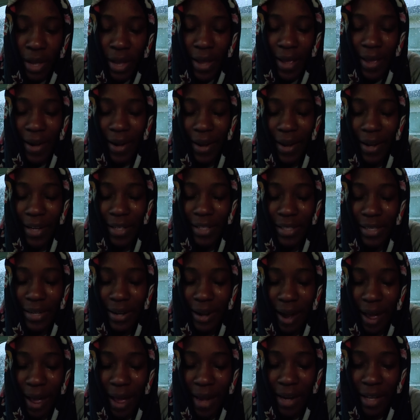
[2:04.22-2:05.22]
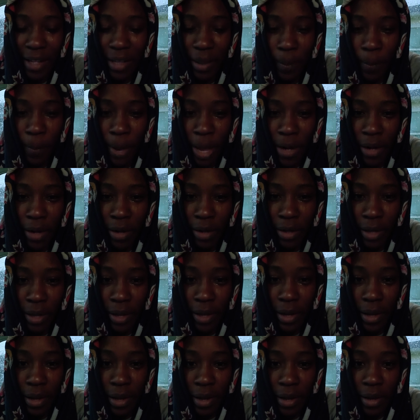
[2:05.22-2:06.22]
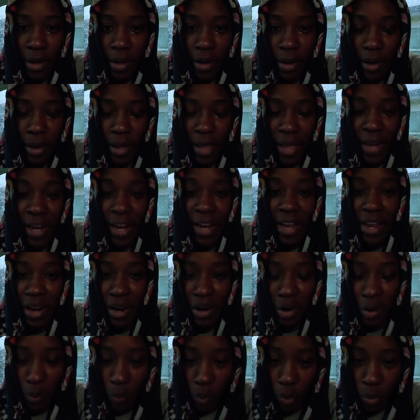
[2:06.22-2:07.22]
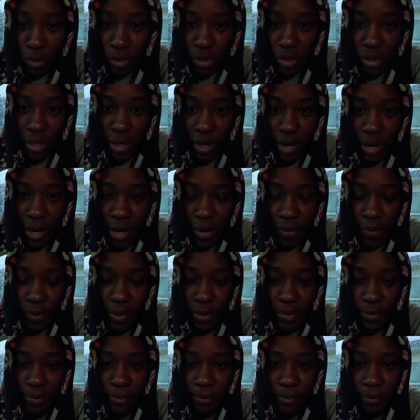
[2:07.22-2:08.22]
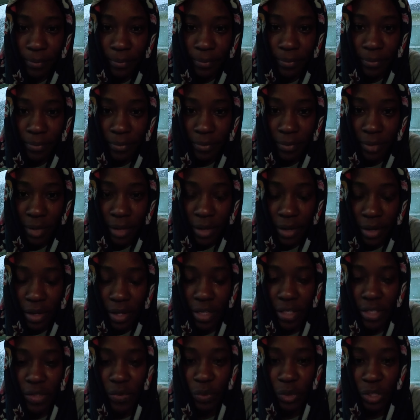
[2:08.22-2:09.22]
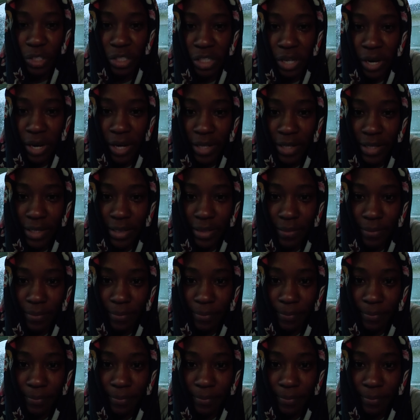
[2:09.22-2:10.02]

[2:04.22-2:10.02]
and it is not in the manner that an ear wants to hear it, it's rejected.